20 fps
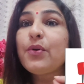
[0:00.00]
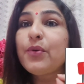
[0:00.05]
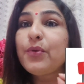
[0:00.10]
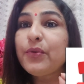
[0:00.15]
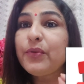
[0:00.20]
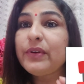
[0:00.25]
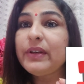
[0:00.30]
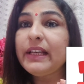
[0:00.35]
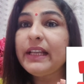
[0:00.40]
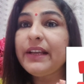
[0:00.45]

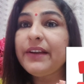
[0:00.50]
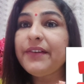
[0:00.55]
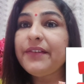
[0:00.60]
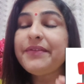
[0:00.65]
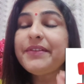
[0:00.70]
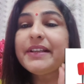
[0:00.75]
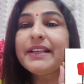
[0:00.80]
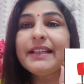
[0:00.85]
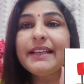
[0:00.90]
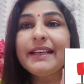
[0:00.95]
who
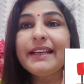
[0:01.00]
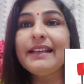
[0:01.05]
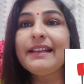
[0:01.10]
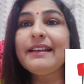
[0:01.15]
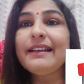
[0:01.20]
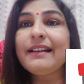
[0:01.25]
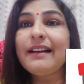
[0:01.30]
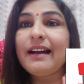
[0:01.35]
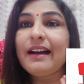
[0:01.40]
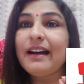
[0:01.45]
lived
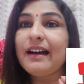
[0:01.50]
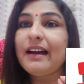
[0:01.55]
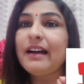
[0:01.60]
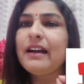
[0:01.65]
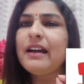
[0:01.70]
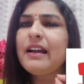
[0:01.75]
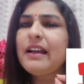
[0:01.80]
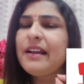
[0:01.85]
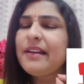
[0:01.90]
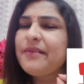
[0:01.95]
in
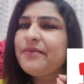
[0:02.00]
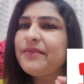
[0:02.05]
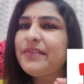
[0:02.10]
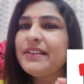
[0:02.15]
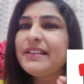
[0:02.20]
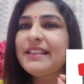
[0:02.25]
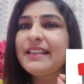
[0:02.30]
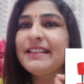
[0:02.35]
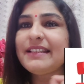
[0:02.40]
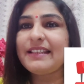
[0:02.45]
a
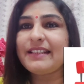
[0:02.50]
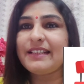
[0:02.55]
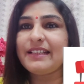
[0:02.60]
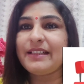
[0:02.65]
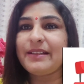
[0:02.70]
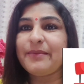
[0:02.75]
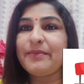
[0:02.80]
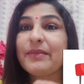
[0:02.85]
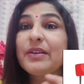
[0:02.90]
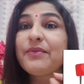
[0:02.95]

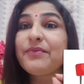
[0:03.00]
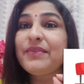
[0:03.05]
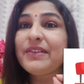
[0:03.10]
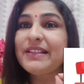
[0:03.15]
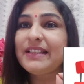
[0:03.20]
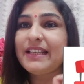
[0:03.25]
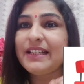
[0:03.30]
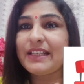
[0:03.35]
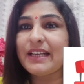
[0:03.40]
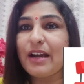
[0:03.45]

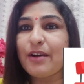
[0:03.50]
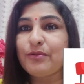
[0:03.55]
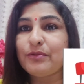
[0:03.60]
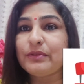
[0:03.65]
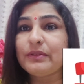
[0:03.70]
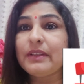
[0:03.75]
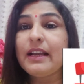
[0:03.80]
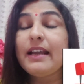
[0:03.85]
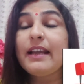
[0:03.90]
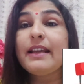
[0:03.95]
busy
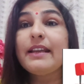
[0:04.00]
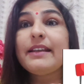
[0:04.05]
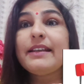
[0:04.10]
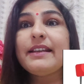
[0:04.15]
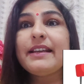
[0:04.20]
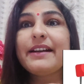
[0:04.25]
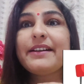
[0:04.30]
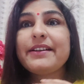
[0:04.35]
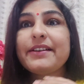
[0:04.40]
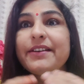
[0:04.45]
town.
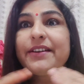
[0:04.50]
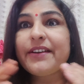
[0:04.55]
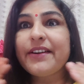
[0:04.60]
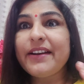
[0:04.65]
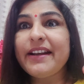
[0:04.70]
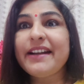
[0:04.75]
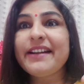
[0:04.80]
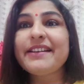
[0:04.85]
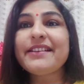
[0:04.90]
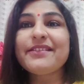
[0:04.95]
He had a
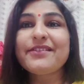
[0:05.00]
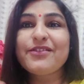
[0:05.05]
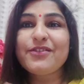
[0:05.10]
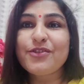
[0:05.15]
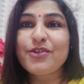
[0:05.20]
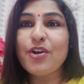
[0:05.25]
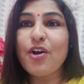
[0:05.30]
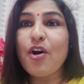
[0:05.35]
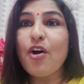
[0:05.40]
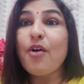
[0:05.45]
great
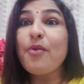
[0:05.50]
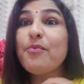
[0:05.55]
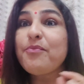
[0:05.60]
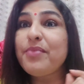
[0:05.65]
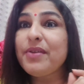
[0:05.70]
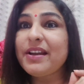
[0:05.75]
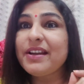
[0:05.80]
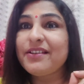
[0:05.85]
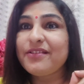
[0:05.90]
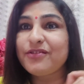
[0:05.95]
job,
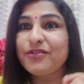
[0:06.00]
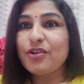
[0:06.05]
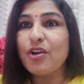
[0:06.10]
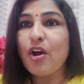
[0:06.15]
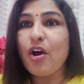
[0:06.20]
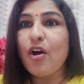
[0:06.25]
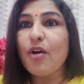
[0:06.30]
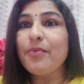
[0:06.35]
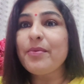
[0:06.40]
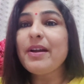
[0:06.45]
big
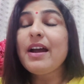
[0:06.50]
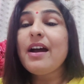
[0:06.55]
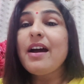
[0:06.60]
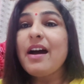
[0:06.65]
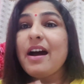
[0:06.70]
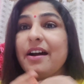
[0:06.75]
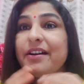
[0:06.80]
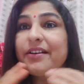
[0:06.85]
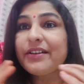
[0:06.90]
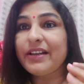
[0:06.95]
job,
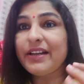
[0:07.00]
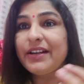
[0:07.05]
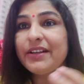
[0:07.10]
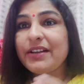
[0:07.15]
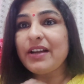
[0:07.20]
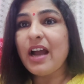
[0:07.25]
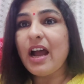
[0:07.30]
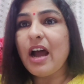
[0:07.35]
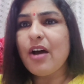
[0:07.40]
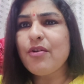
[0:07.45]
a
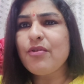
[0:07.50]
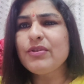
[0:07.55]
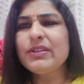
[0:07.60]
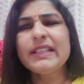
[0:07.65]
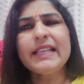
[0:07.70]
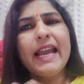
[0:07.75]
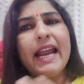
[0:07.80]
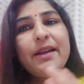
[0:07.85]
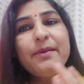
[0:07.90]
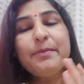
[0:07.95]
great
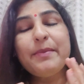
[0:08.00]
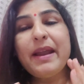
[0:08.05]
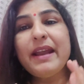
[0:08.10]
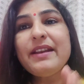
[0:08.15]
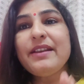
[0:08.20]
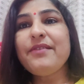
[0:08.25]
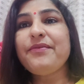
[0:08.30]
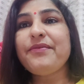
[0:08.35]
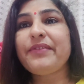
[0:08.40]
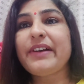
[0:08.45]
house, and
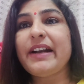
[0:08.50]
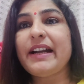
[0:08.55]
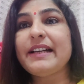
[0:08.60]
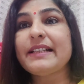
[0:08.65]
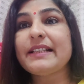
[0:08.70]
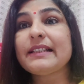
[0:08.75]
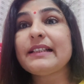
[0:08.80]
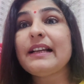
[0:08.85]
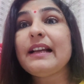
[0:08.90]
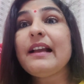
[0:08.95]
many
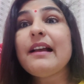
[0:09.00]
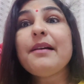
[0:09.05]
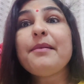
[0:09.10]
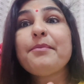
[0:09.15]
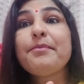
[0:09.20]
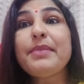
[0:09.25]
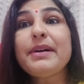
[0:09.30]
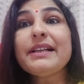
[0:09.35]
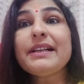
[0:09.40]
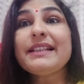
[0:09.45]
friends.
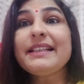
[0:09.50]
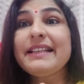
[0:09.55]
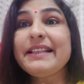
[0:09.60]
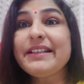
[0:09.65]
But